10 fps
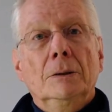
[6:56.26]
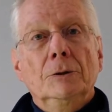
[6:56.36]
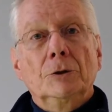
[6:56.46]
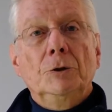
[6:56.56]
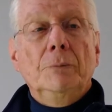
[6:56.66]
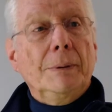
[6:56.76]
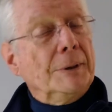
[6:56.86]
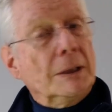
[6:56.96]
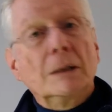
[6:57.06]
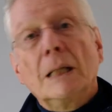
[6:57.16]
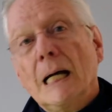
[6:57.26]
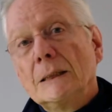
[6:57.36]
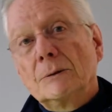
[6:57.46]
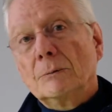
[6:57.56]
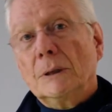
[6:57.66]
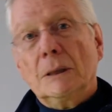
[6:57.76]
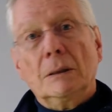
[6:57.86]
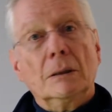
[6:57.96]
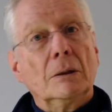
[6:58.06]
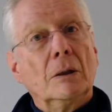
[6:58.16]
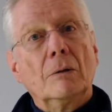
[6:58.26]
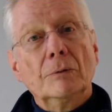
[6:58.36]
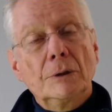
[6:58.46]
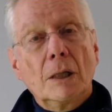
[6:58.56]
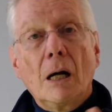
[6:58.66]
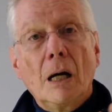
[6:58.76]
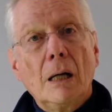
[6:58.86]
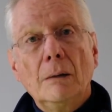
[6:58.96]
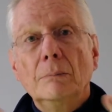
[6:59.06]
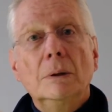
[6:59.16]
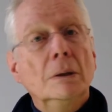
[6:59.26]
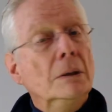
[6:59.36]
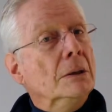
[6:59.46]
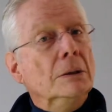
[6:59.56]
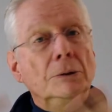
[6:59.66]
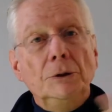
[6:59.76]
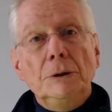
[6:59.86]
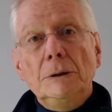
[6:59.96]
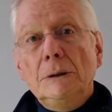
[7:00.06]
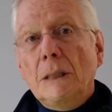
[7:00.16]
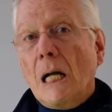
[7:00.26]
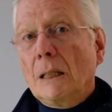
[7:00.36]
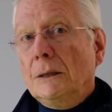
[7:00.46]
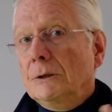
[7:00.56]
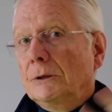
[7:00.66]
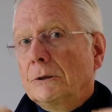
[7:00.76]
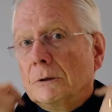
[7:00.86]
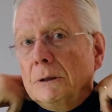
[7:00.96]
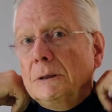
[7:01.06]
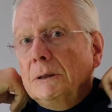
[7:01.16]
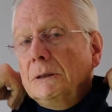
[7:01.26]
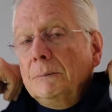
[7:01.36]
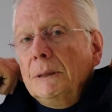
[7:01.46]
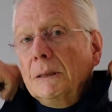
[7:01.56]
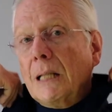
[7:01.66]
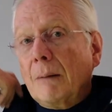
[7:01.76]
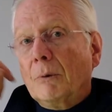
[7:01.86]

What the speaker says: So you may be in a class where over time, gee golly, there certainly seem to be a lot